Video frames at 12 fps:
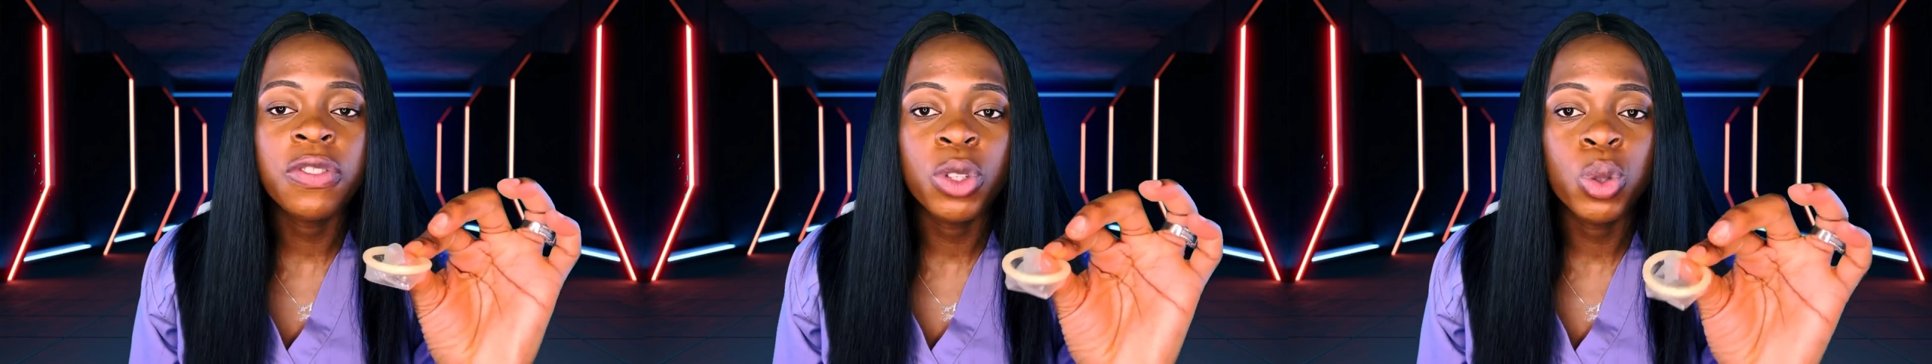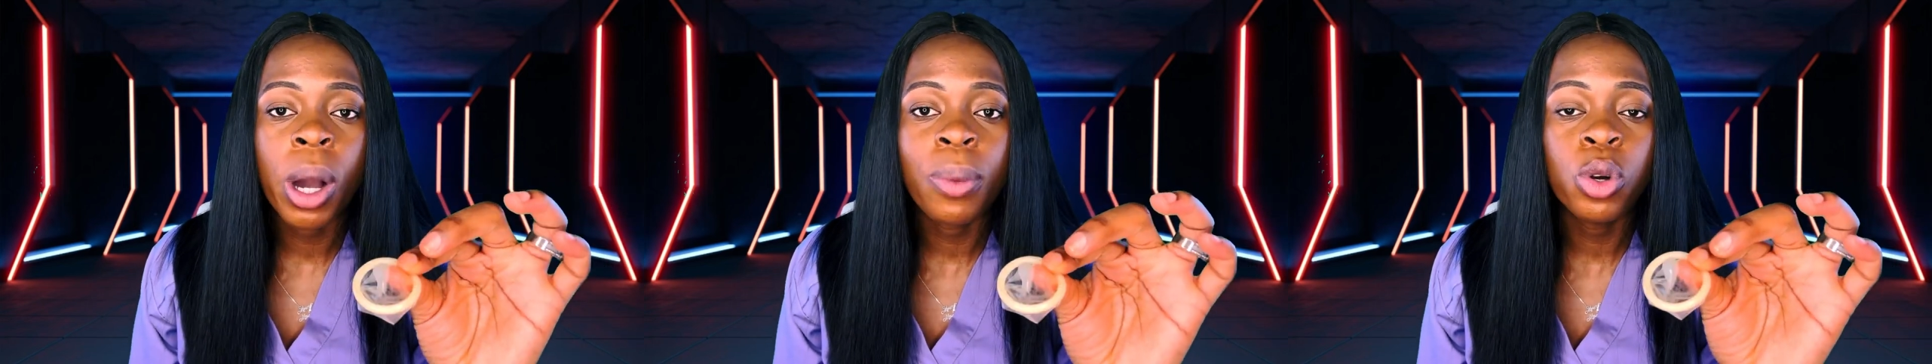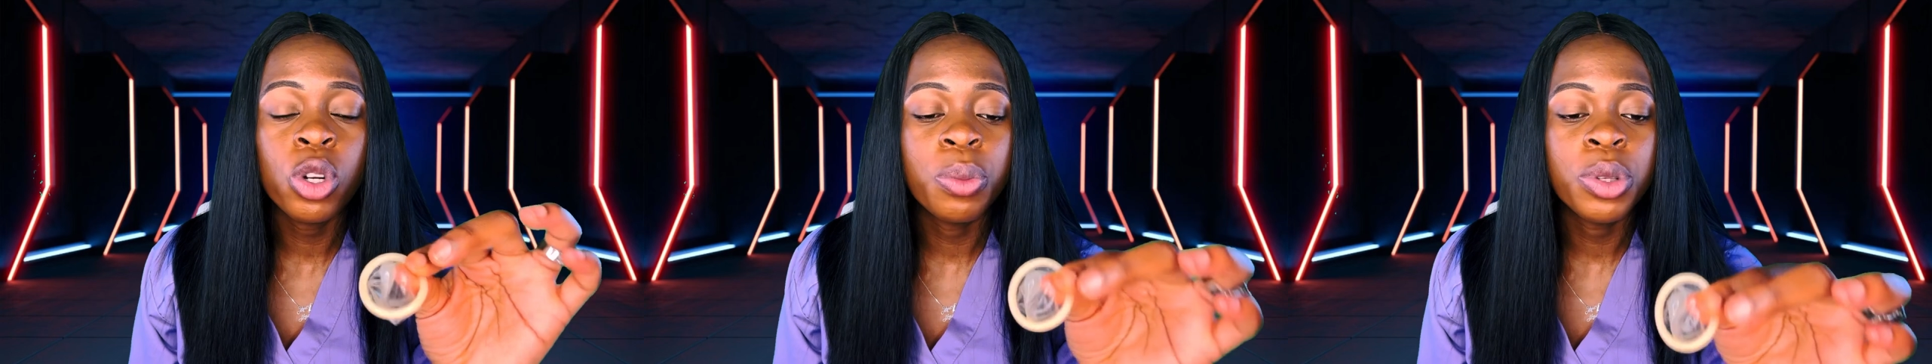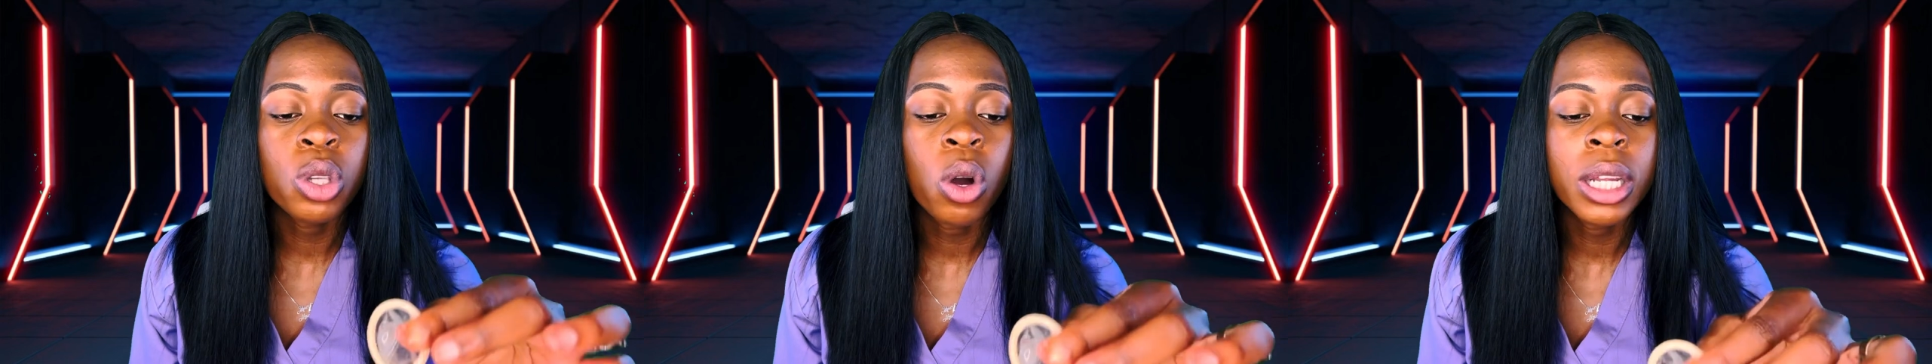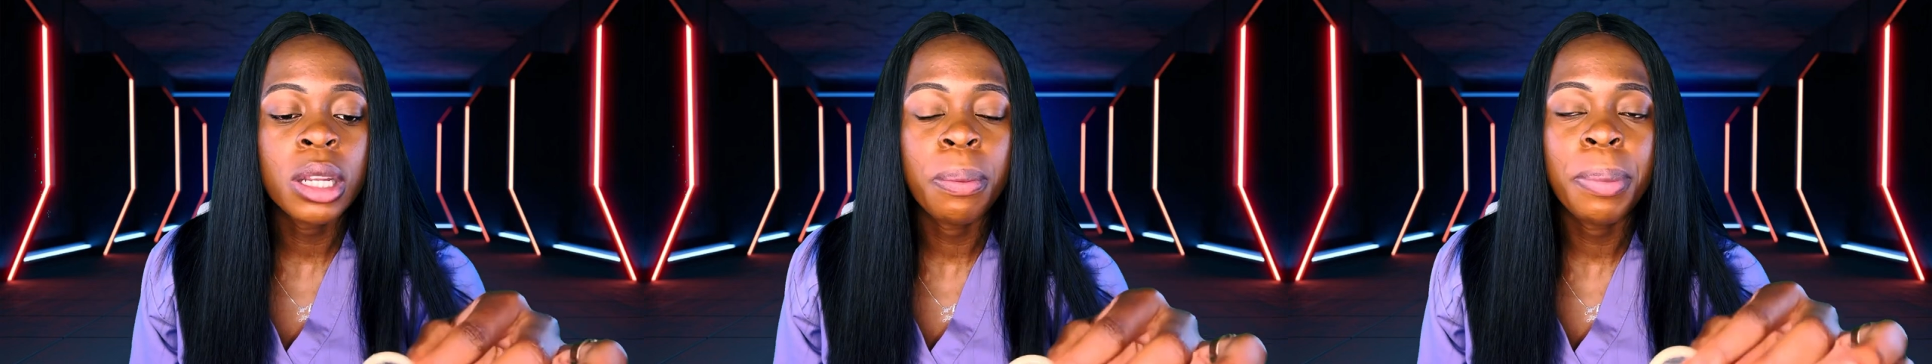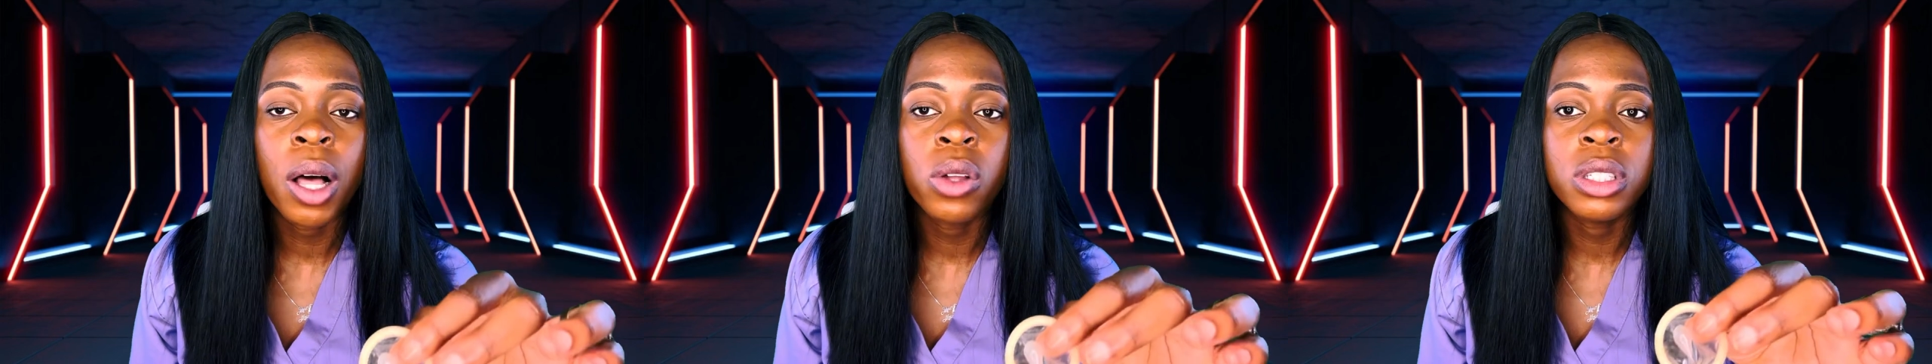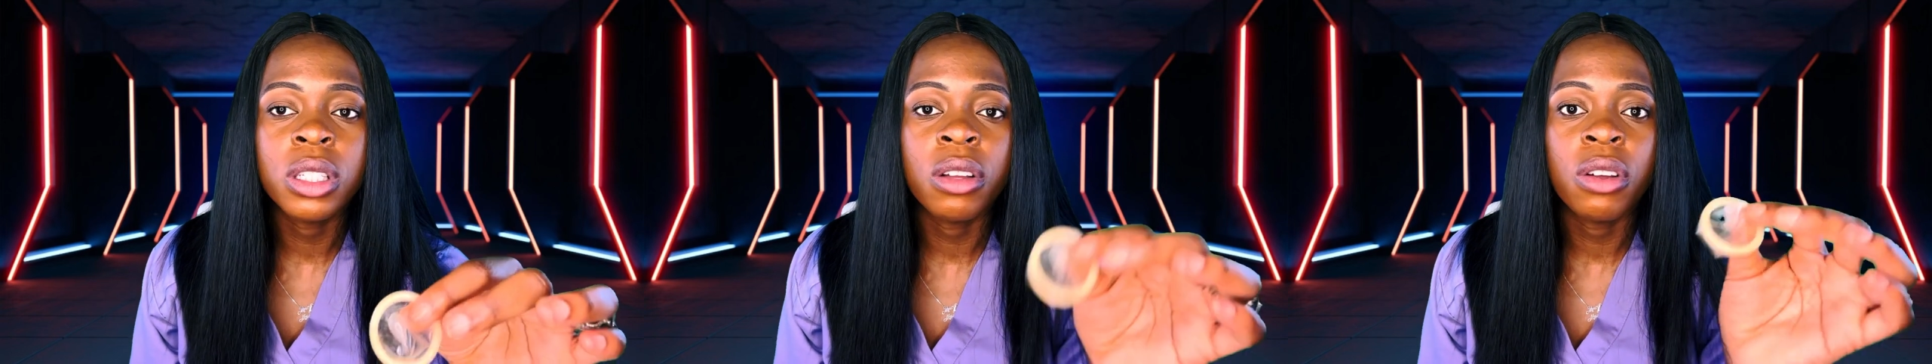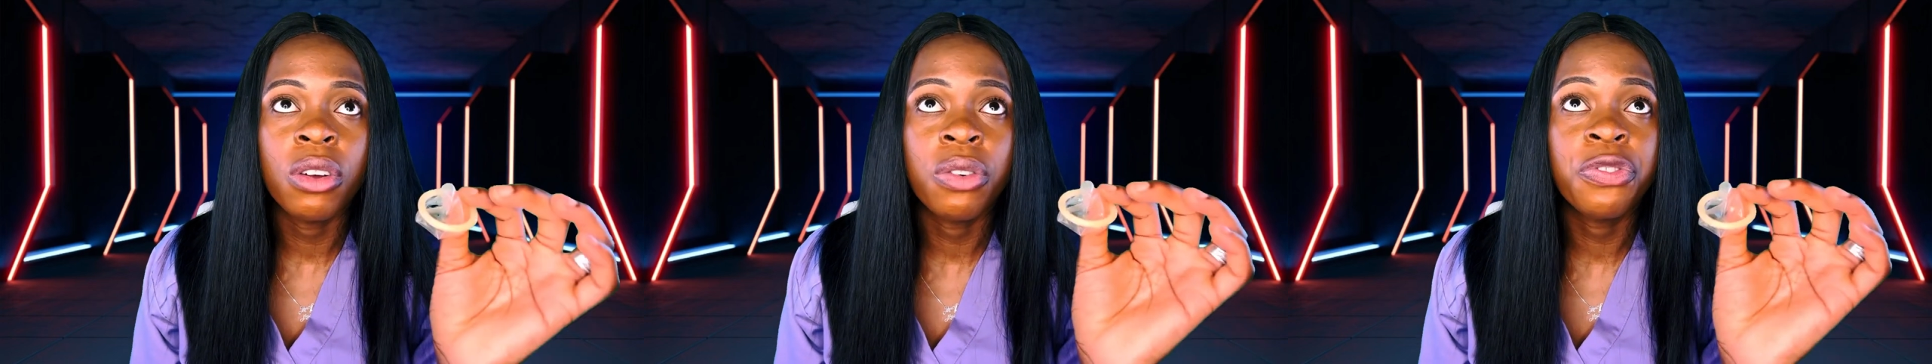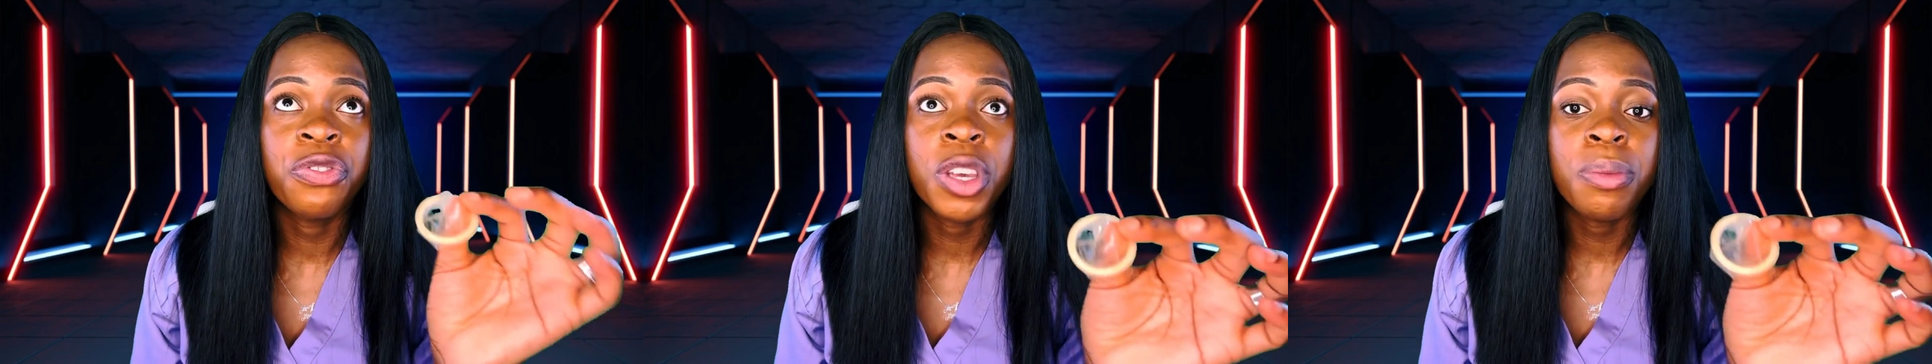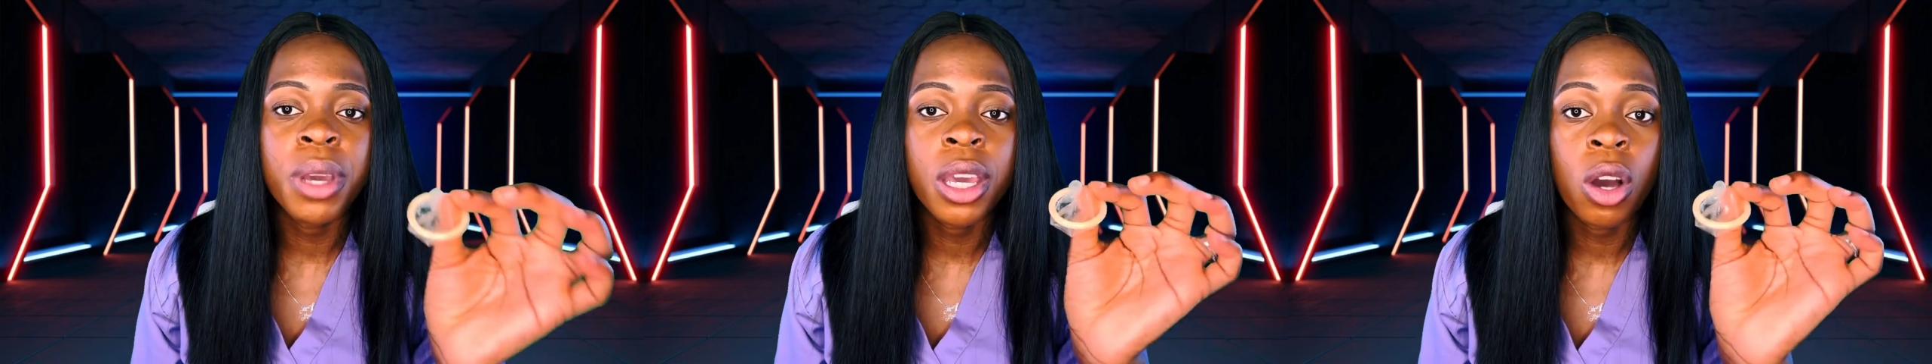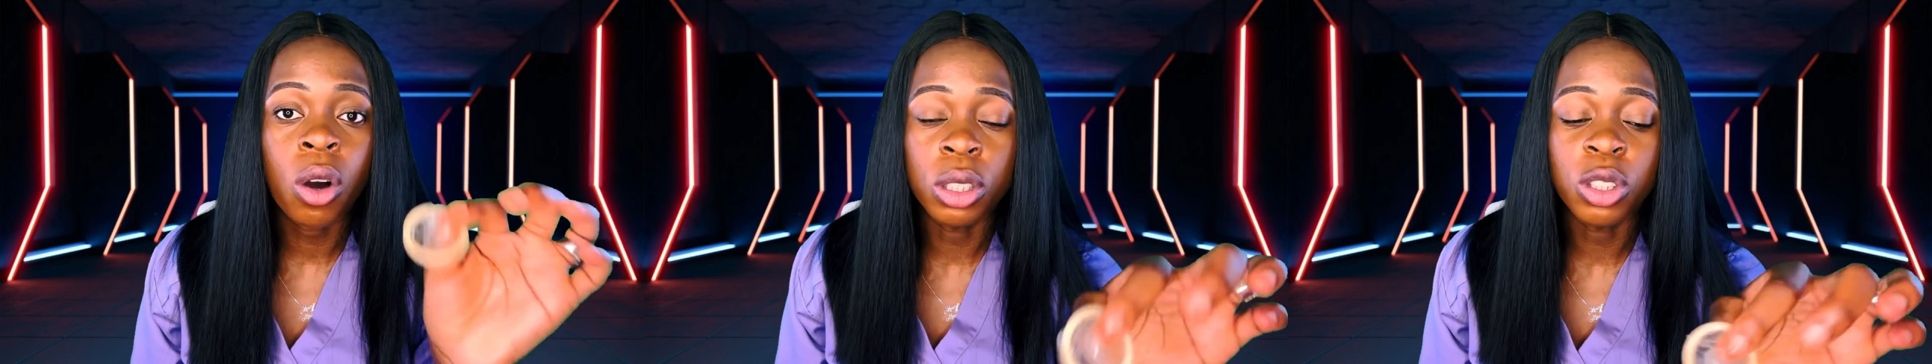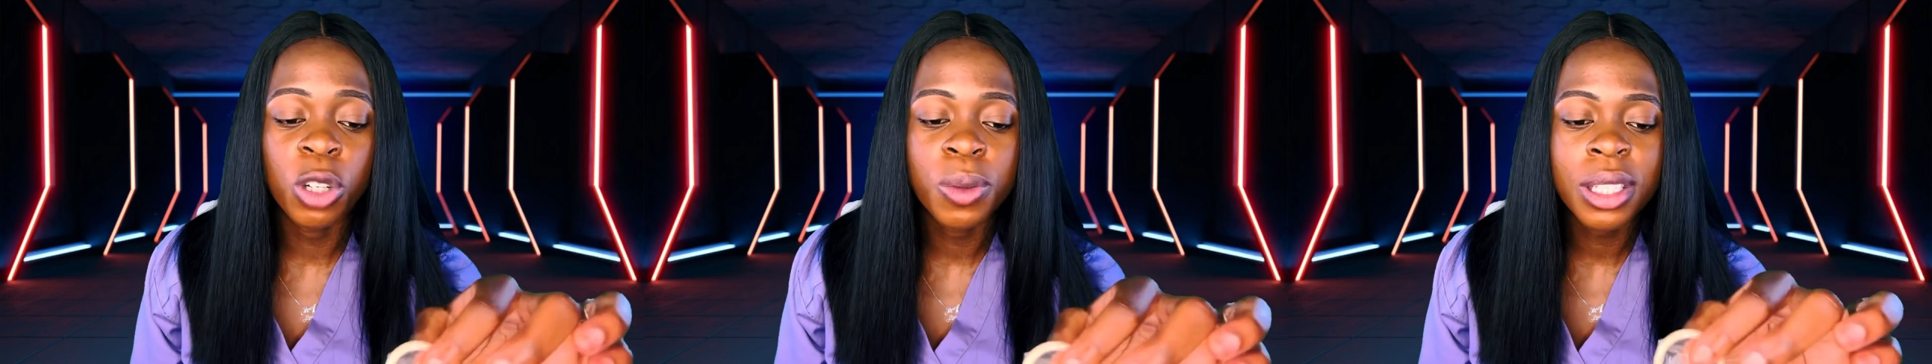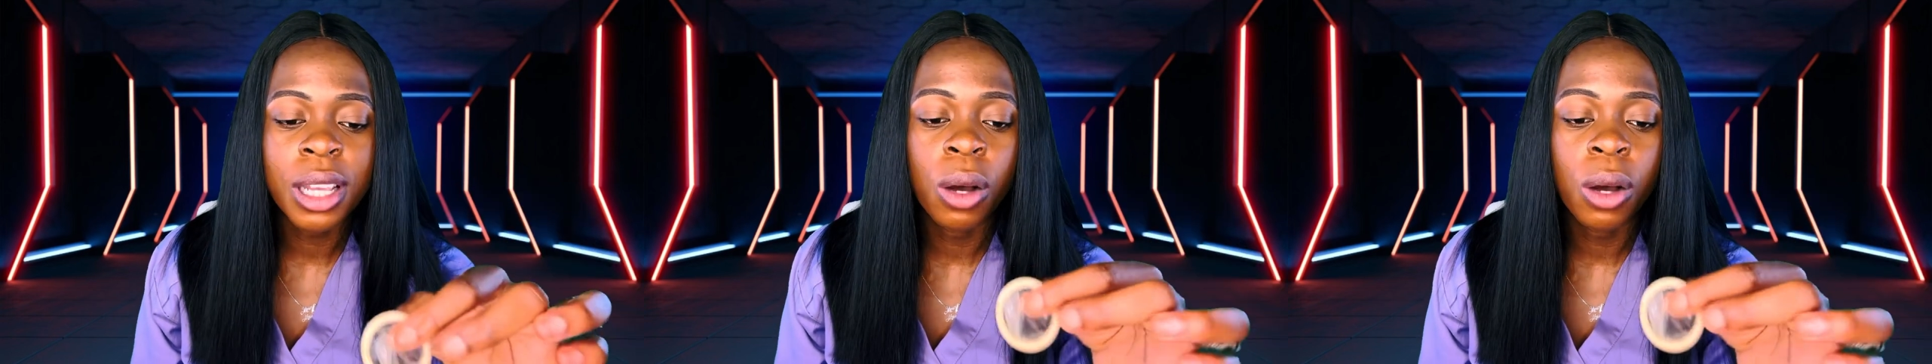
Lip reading: video I'm going to be talking about the female condoms.